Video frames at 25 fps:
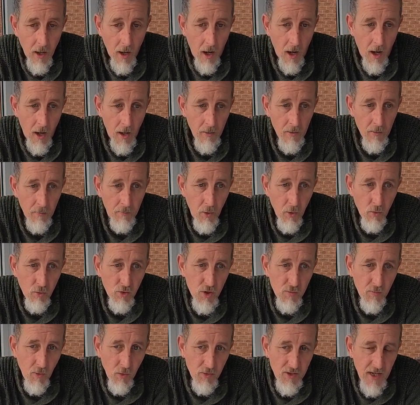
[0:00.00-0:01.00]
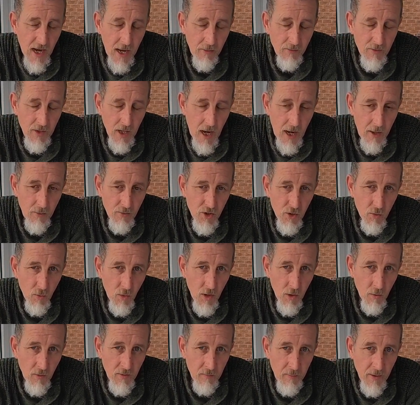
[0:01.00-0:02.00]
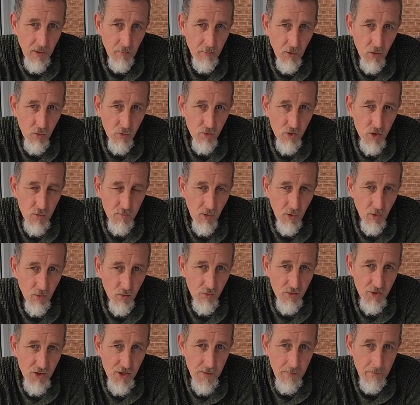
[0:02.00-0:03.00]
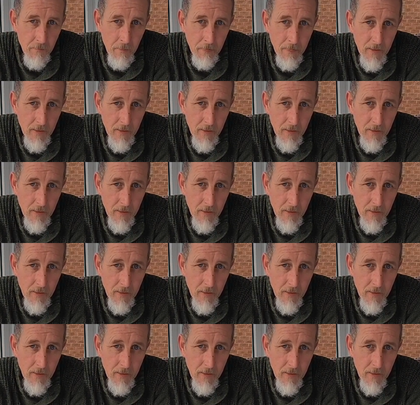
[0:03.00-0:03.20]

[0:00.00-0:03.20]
The bulk spools. How do you work with big bulk spools